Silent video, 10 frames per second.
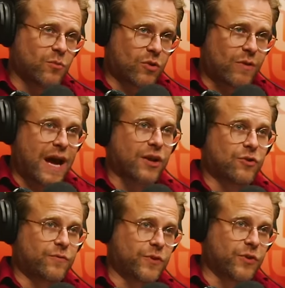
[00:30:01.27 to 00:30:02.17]
a more
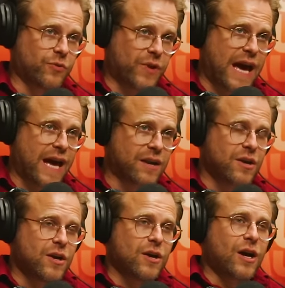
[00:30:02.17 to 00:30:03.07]
radical view that
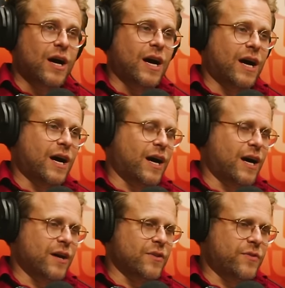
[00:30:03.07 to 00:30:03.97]

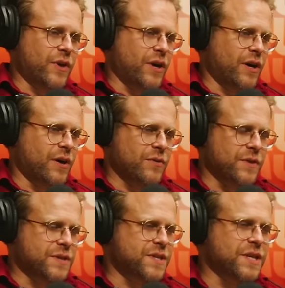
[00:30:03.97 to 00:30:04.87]
uh, the
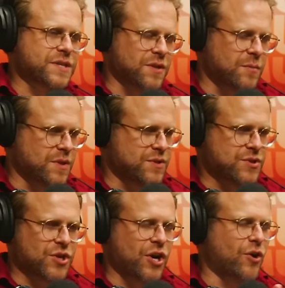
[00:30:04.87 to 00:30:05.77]
the system is
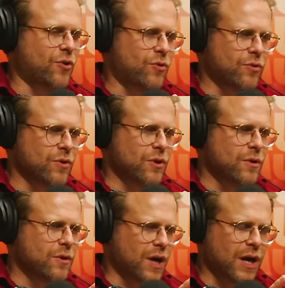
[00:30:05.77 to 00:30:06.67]
so
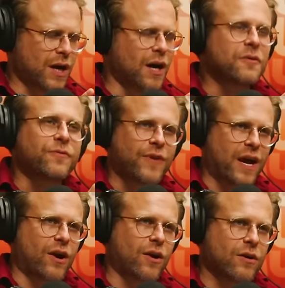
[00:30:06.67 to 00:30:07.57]
uh,
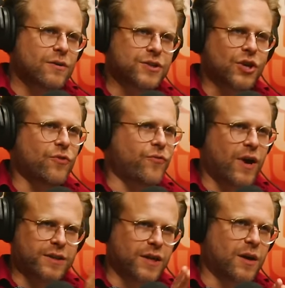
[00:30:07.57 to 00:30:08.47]
unfair, so
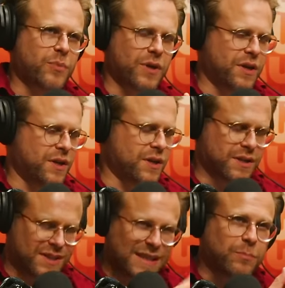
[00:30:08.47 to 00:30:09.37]
fucked up in
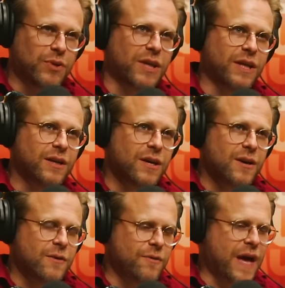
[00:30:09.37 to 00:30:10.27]
it, deeply
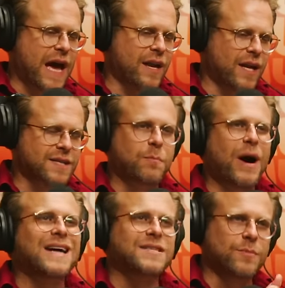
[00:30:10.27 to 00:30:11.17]
that it's
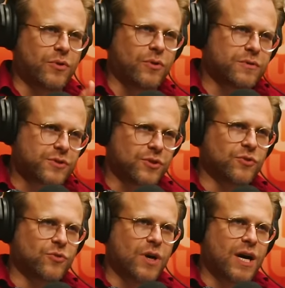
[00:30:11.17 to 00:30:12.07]
impossible
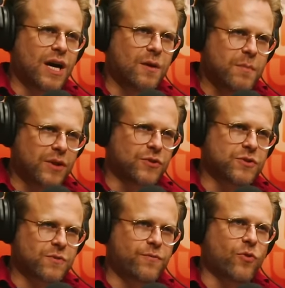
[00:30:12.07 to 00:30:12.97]
to uh, make
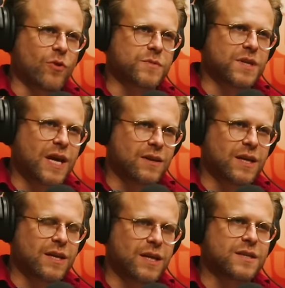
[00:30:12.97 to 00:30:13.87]
those reforms, and that
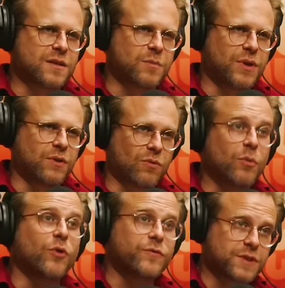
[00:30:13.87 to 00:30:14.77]
it needs to be
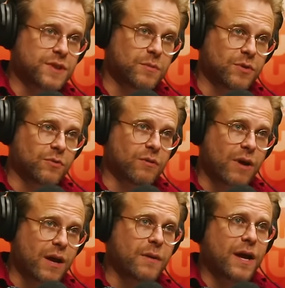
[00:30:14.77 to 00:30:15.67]
removed to some degree,
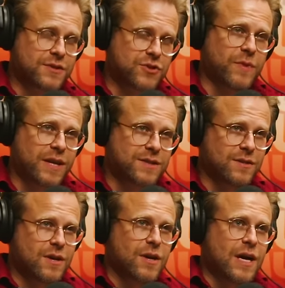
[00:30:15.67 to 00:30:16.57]
right? I, I assume that's
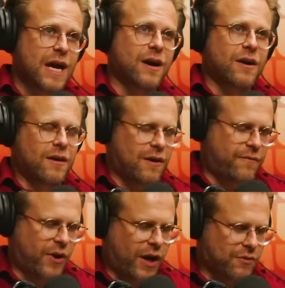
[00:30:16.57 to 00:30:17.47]
a, a,
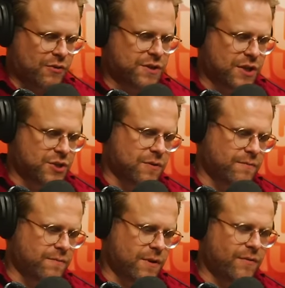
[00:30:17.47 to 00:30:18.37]
fair characterization
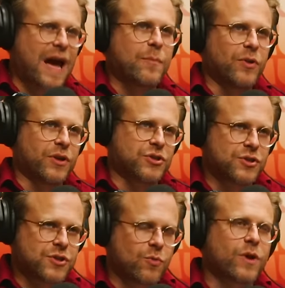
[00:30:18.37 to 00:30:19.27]
of, of
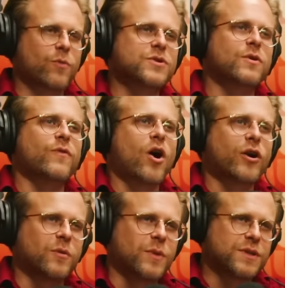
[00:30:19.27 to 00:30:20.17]
abolition. So, what what sort of
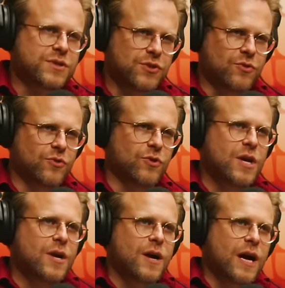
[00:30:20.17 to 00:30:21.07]
arguments do
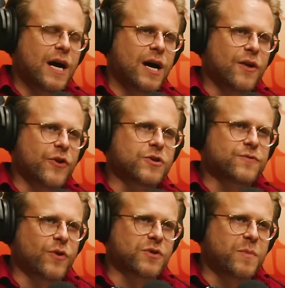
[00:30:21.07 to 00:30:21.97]
uh, those
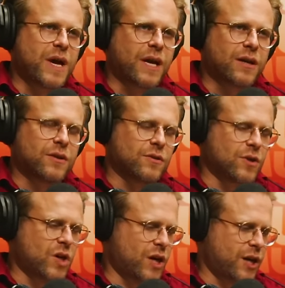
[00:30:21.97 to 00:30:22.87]
folks make,
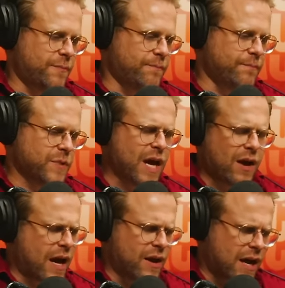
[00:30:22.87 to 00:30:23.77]
and um, yeah,
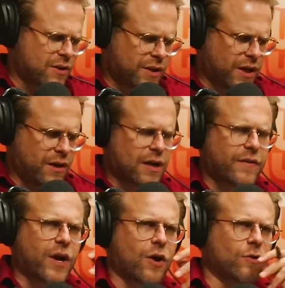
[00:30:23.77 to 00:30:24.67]
how, how do they how do
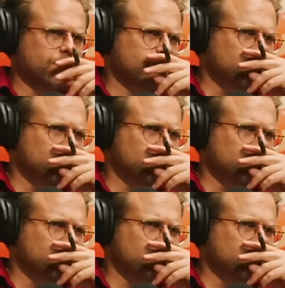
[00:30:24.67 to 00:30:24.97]
they go?